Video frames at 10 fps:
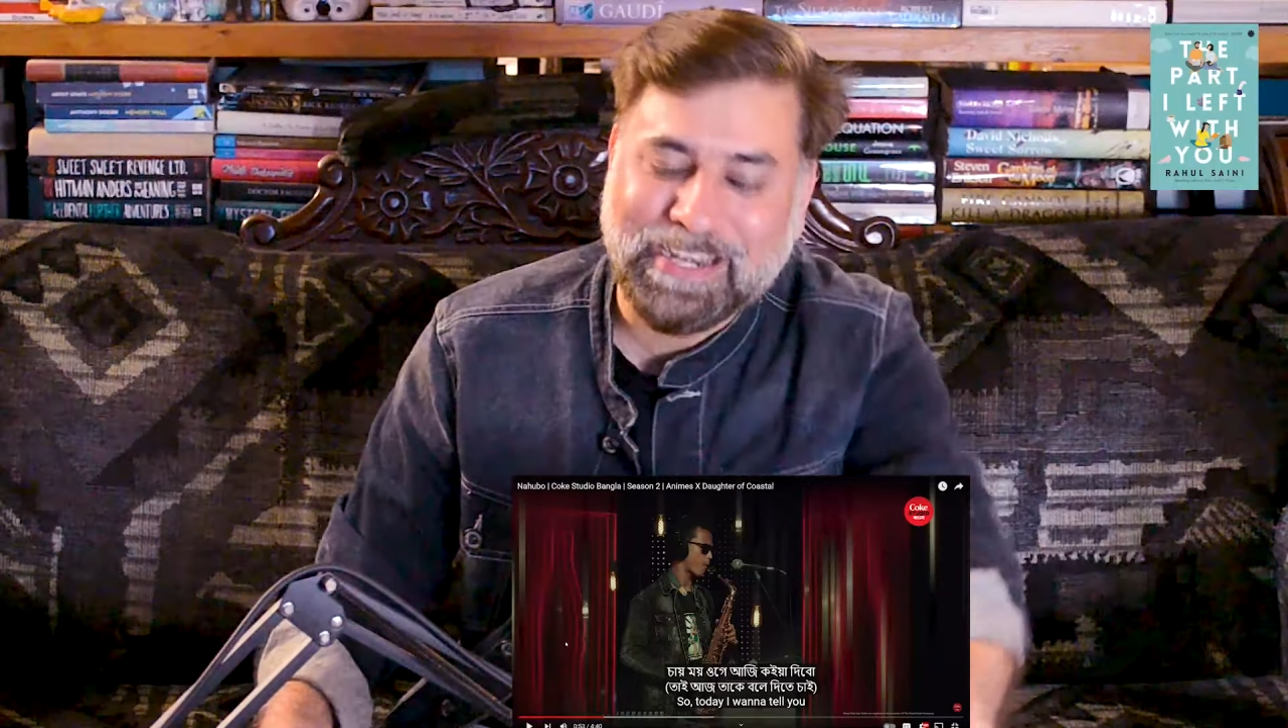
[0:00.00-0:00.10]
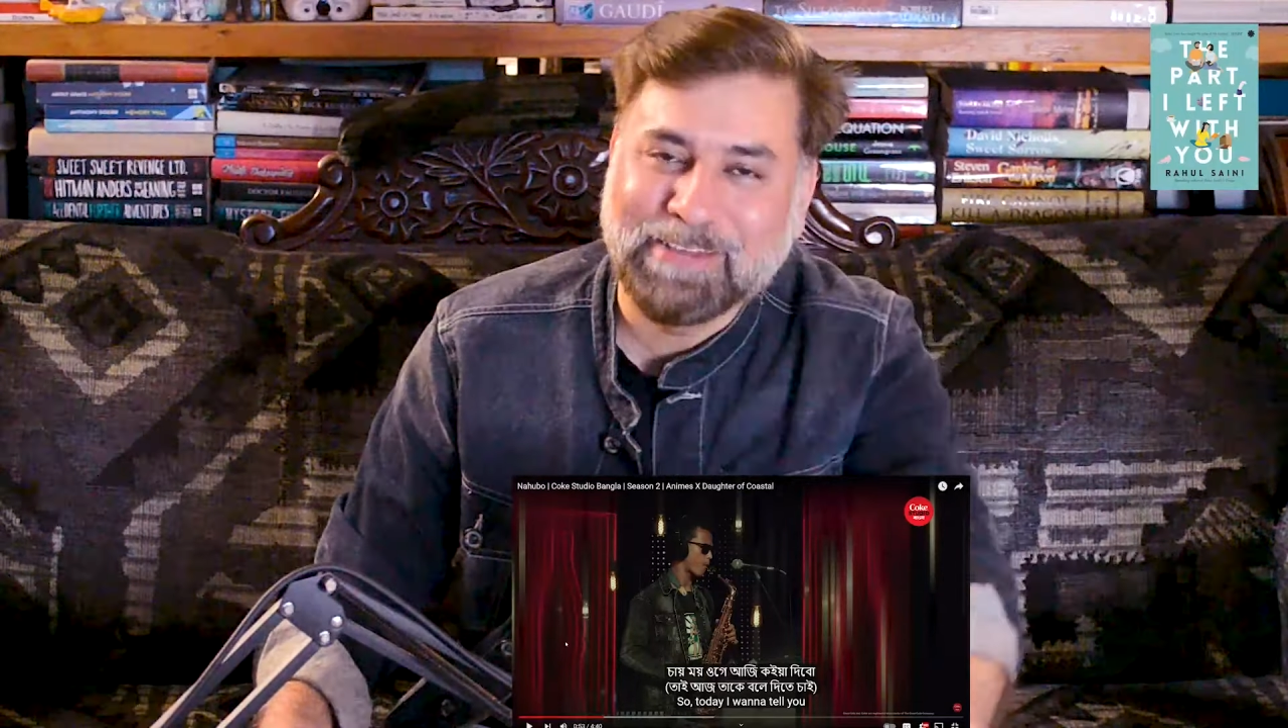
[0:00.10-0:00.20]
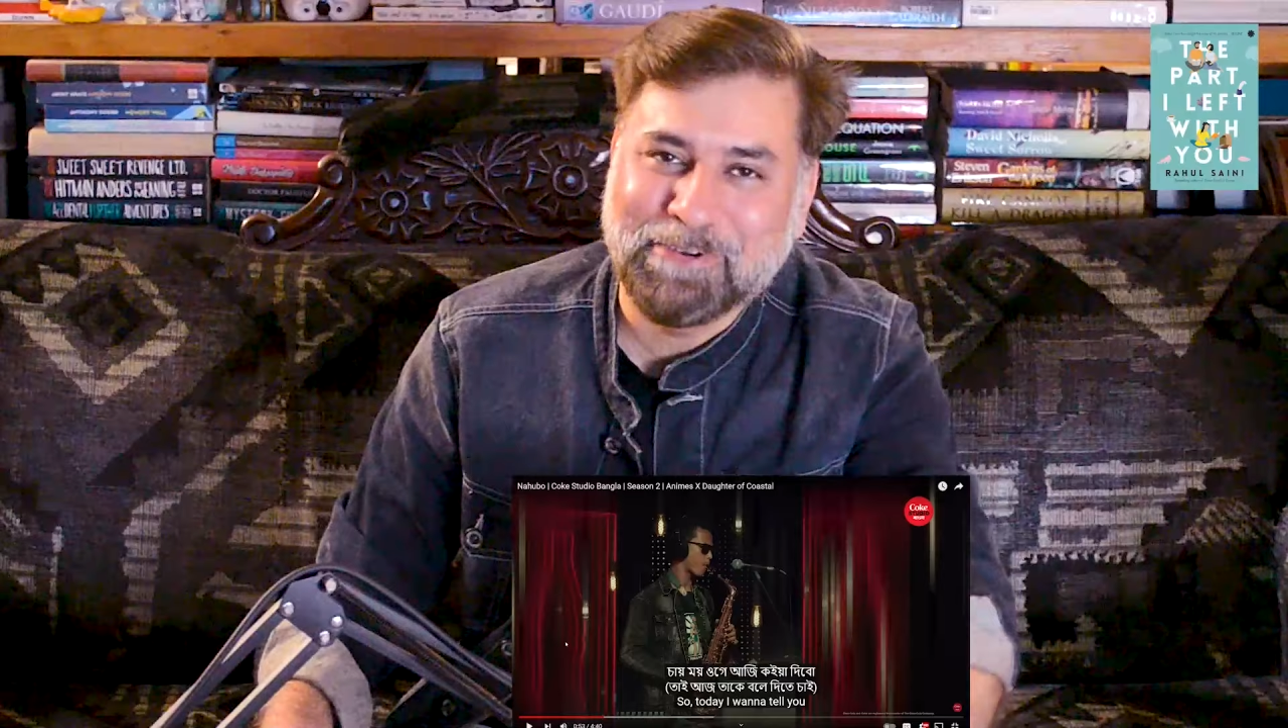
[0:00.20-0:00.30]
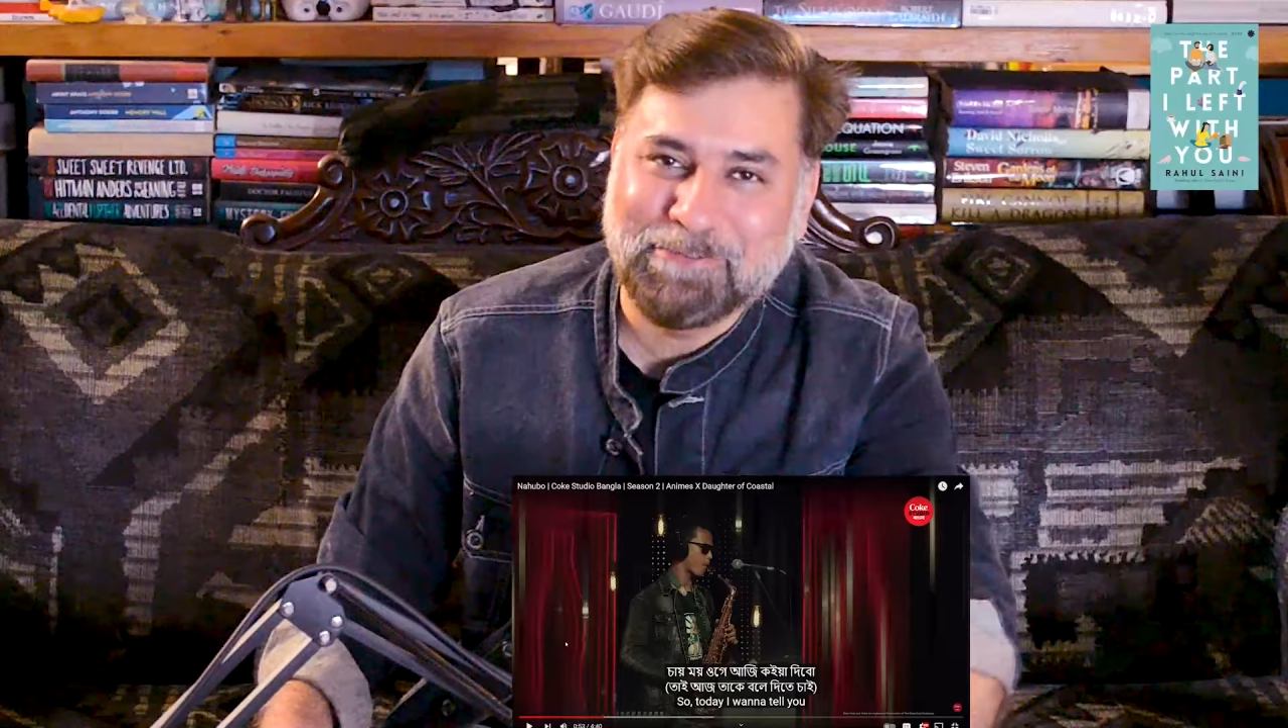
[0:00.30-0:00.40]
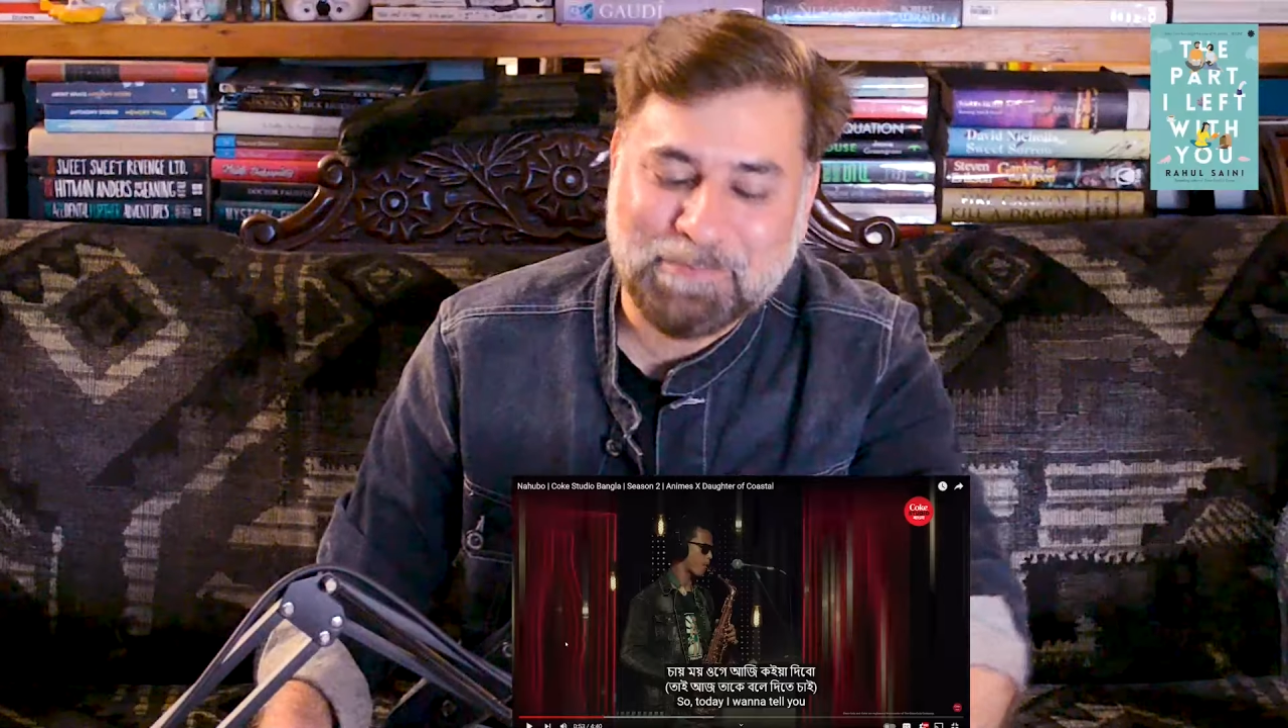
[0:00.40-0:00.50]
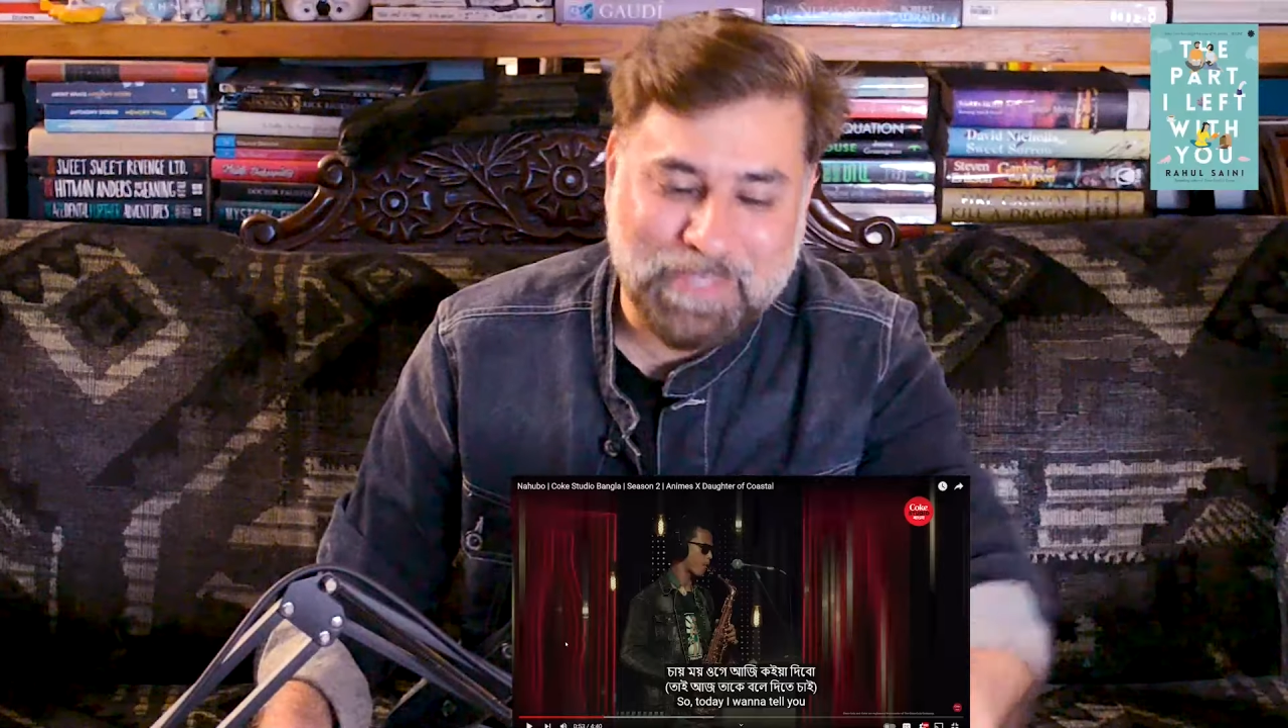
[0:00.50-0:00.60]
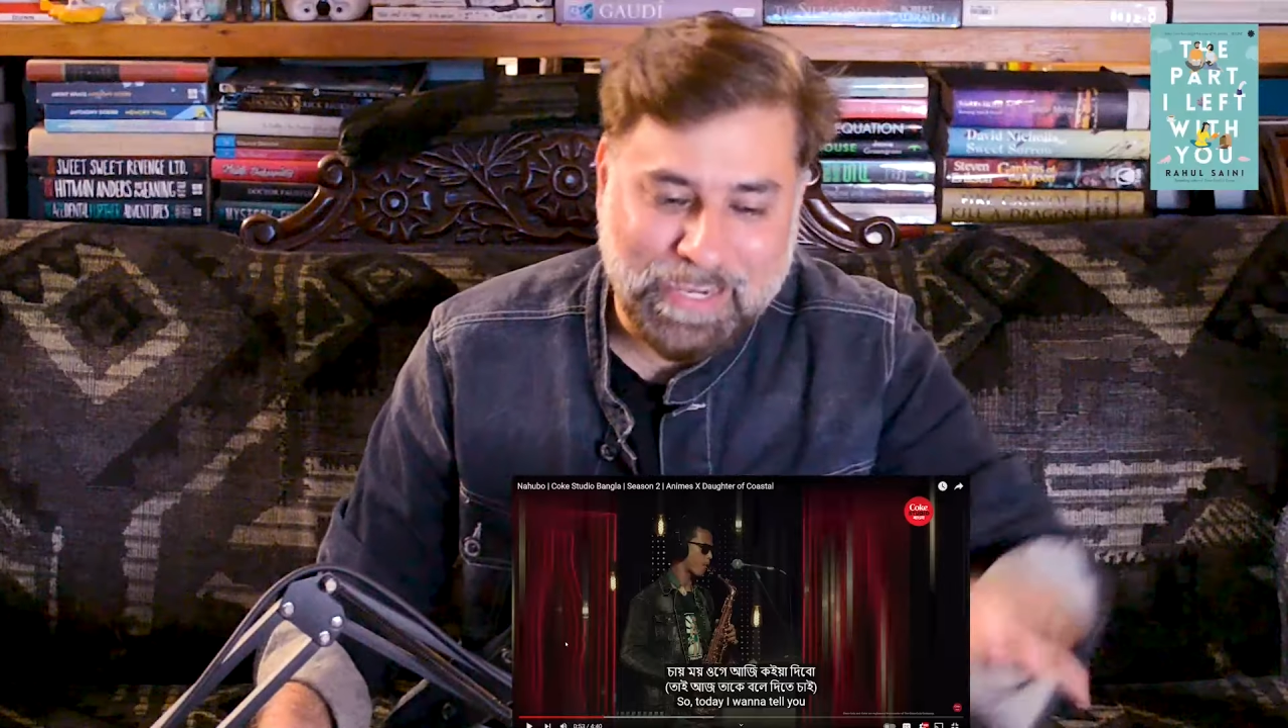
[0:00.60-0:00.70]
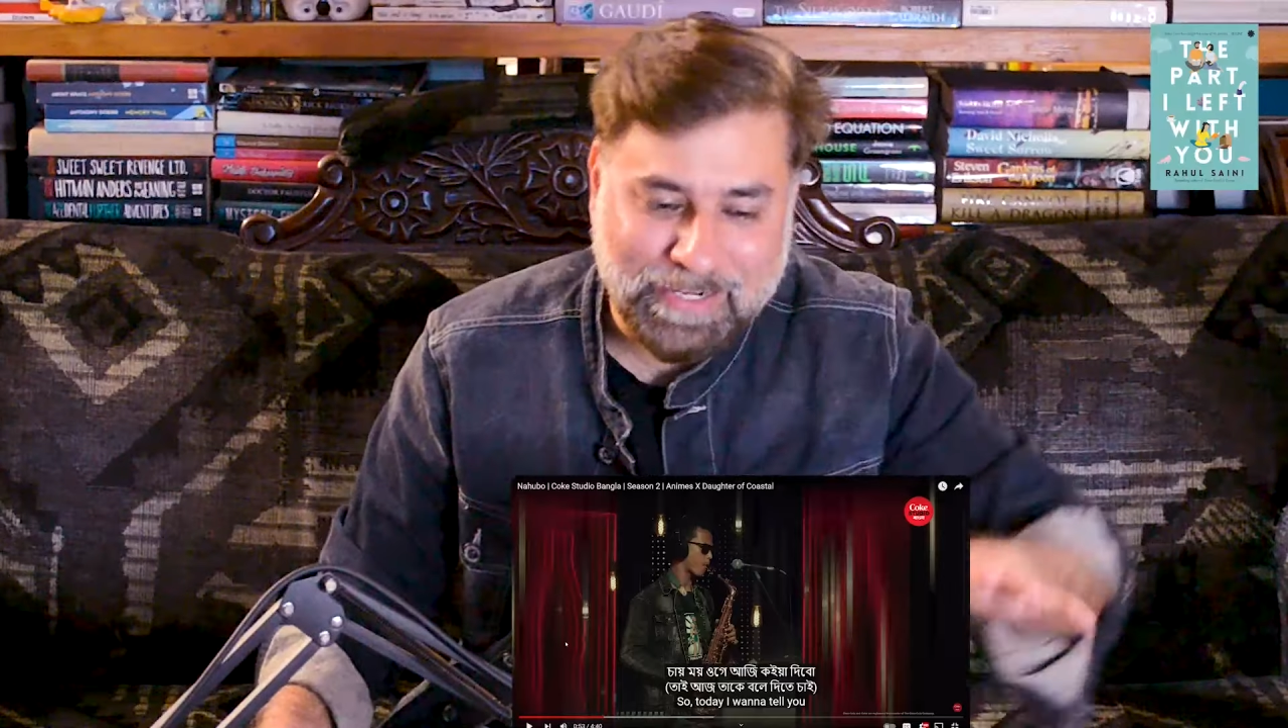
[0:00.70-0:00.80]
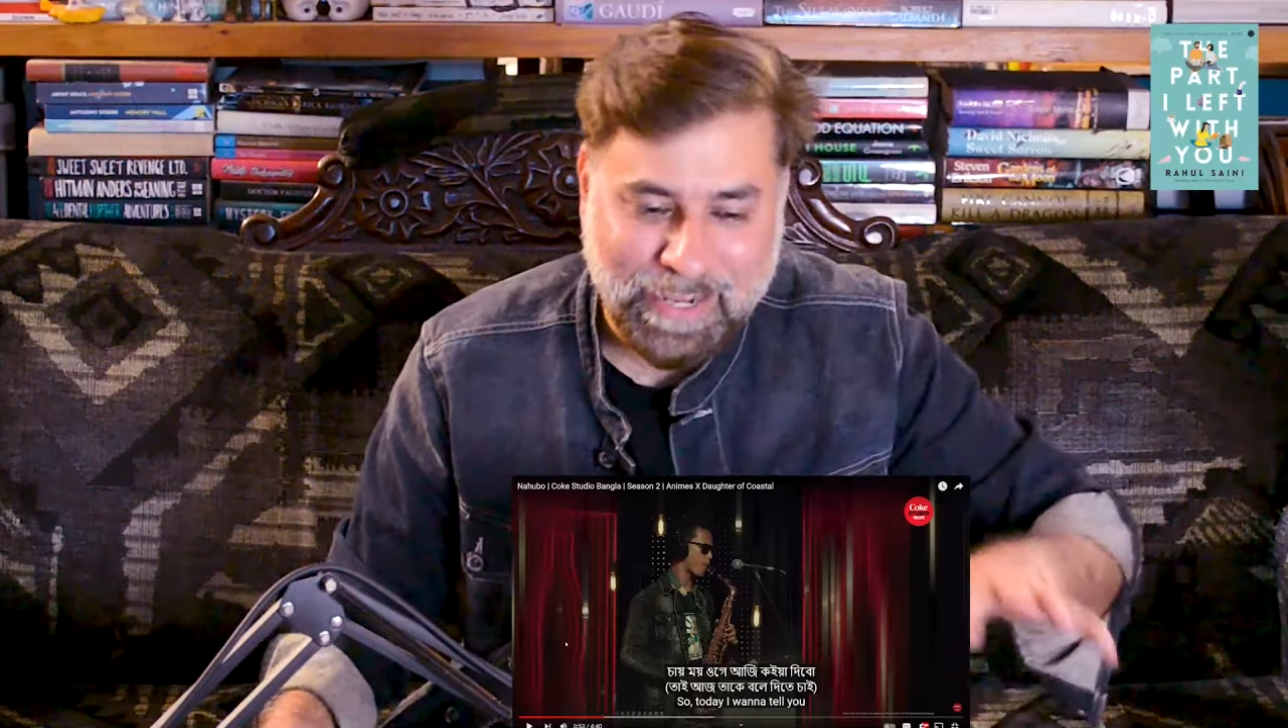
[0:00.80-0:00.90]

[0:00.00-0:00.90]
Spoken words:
different from that,